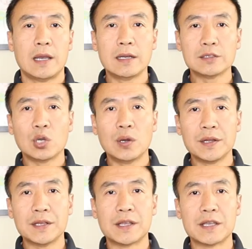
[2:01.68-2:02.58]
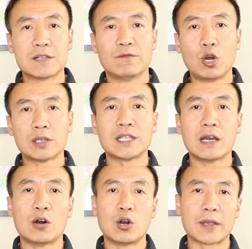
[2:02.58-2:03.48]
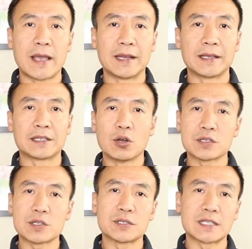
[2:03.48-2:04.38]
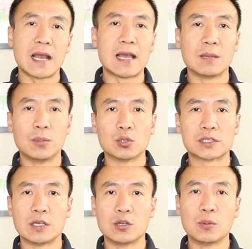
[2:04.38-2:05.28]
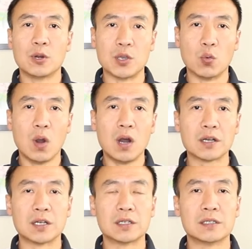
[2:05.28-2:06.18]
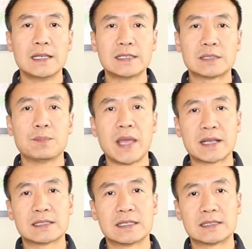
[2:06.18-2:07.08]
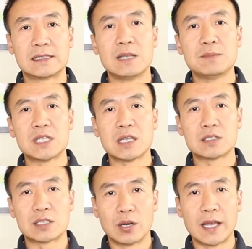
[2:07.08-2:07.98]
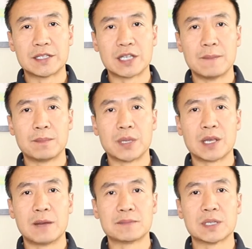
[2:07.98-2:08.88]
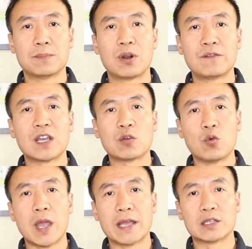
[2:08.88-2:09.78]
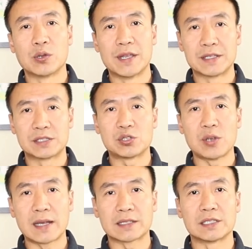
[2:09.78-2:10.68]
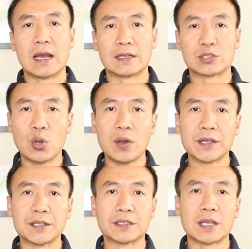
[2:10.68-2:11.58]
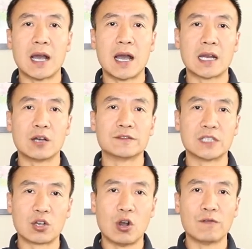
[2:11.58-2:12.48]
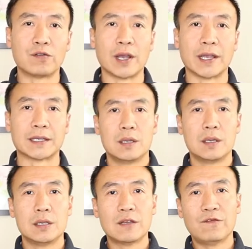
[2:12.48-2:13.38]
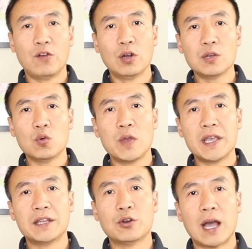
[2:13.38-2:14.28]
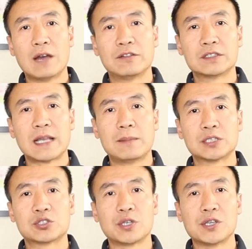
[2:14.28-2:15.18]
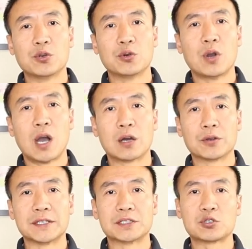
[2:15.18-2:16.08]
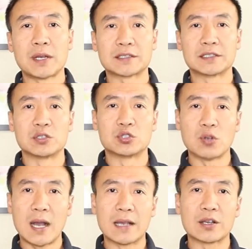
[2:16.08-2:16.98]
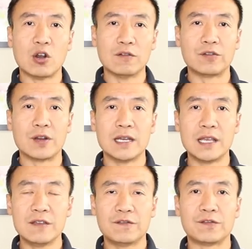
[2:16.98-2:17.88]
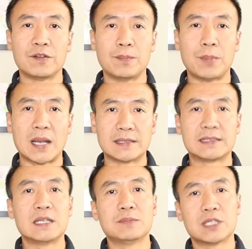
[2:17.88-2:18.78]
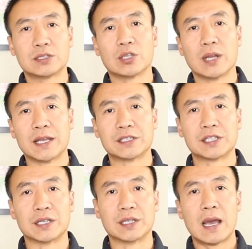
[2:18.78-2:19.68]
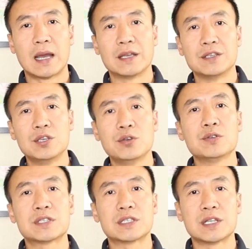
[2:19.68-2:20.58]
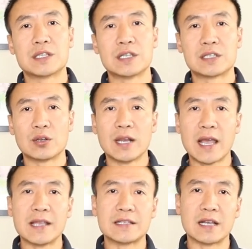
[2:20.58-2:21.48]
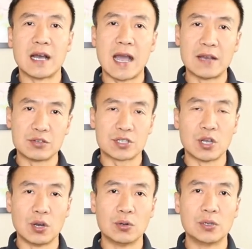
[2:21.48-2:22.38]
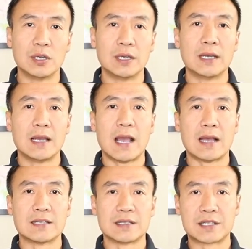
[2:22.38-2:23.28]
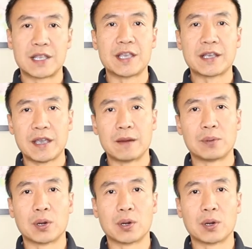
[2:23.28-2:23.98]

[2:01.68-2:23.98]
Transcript: Allantoin is a volatile organic, also slightly soluble in water. This makes a steam distillation become the perfect way to extract allantoin out of the cofrey. In the following video, I will demonstrate you how to extract the dry cofrey leaf by steam distillation and use the distillate, the hydrosol, as a skincare